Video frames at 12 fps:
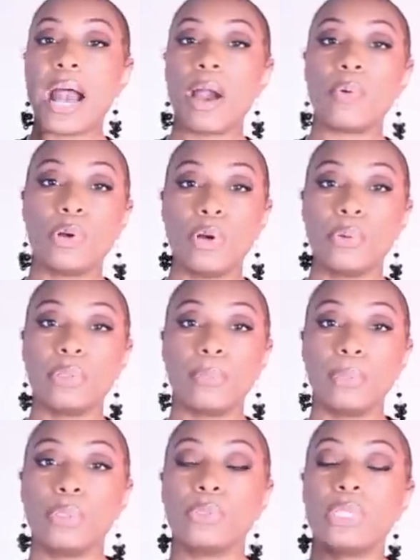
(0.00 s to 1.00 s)
I would go with the
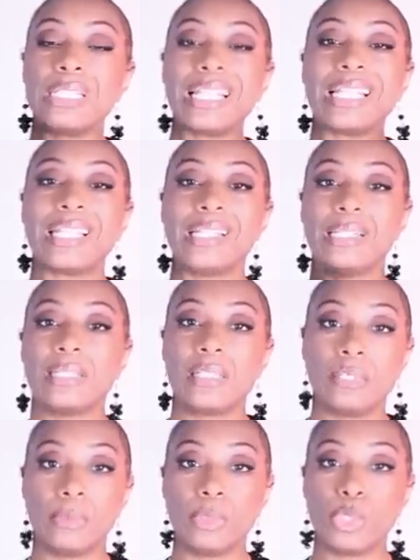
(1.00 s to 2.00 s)
blue because I think that's
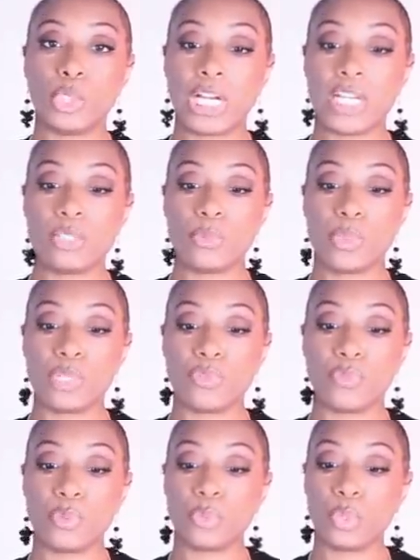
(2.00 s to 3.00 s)
similar to our
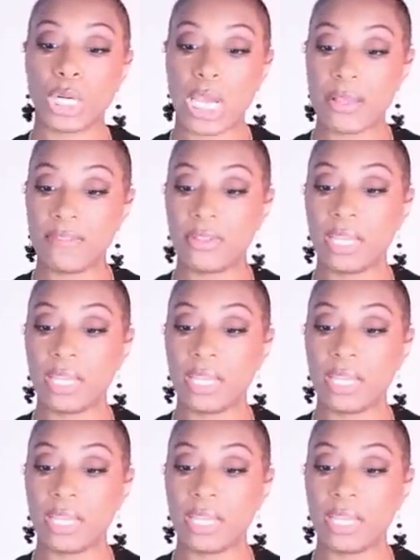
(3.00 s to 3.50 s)
inspiration photograph.